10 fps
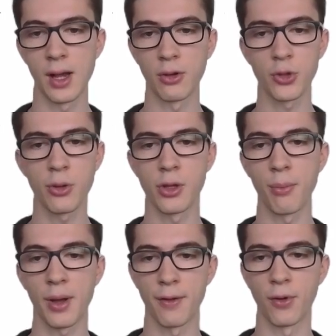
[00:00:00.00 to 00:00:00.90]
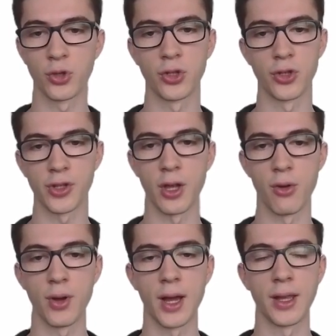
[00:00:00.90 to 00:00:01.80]
I'll show you the numpy function just now,
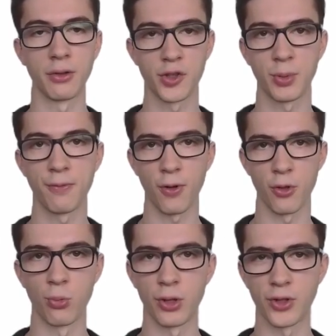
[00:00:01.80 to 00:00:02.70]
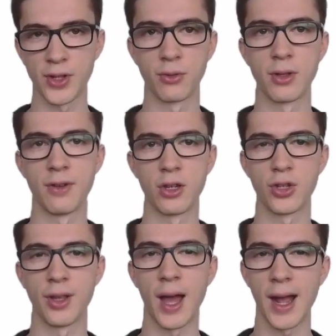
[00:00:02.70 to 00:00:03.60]
and I'll explain further what the standard
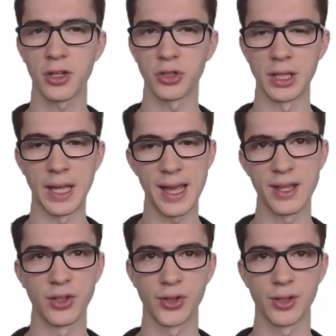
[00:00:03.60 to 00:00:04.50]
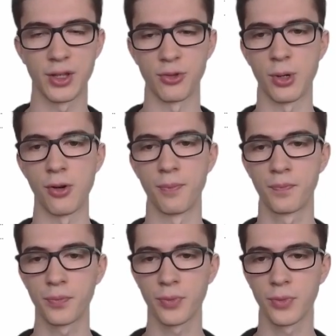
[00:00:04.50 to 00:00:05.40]
deviation actually is as well.
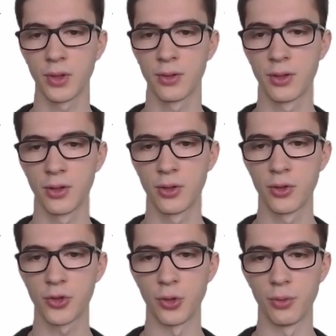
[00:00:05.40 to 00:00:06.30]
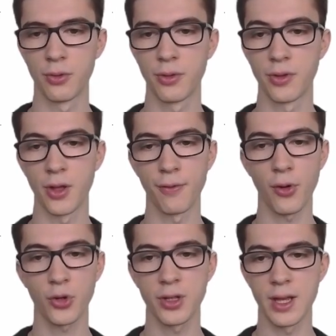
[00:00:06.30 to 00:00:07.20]
So the
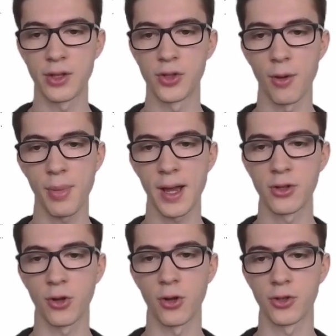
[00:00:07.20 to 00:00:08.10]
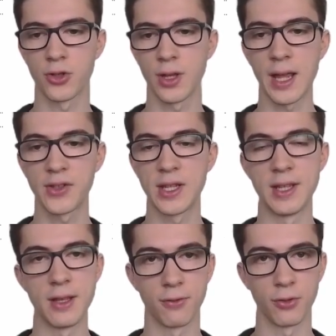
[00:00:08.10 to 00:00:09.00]
function is
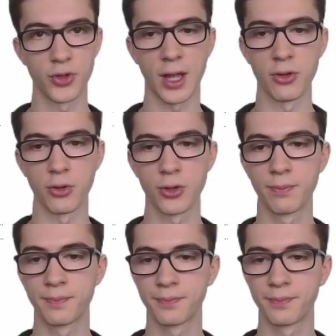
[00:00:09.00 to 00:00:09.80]
numpy.std for standard,